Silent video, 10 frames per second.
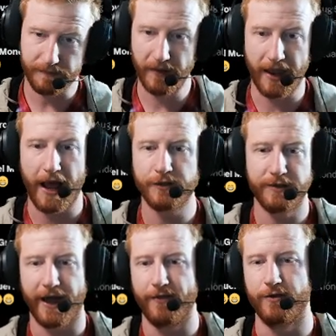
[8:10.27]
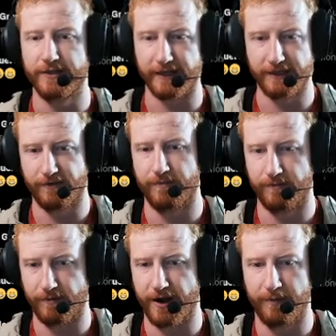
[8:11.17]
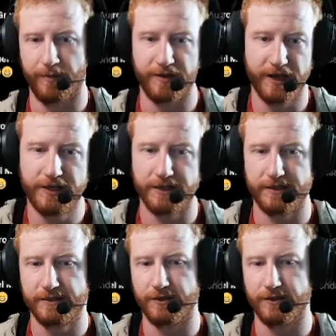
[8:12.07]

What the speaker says: And as we add those like different random permutations,